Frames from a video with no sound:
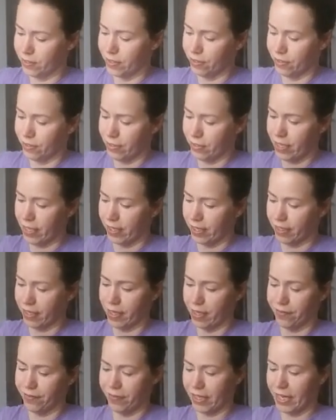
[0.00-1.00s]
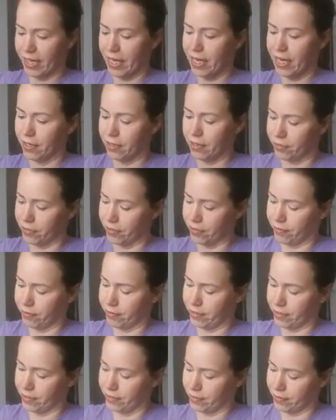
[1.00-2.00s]
kind of like a handkerchief
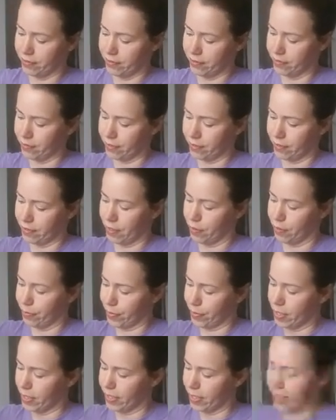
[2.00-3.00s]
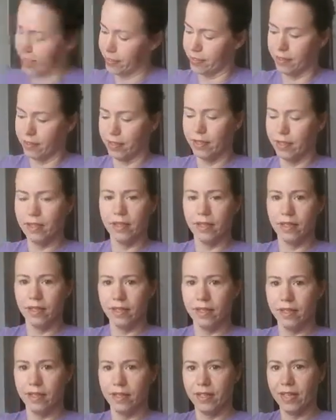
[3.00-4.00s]
that's got a little pocket.
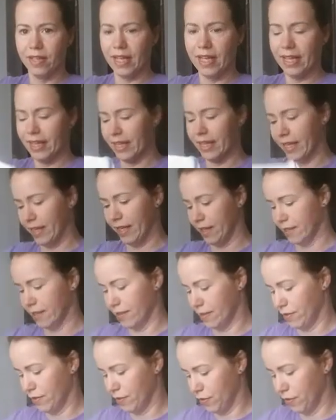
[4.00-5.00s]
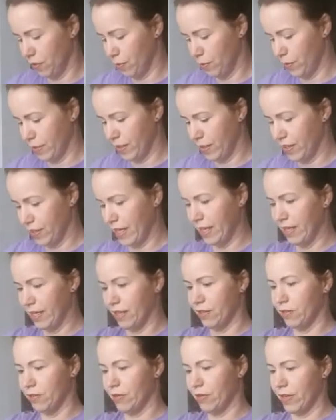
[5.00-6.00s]
And then you tie
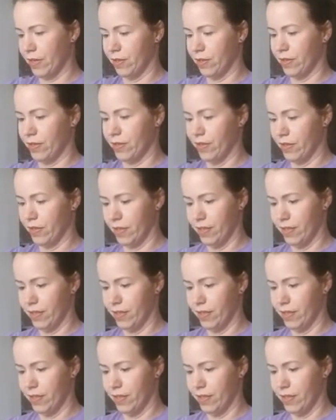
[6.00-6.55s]
this around,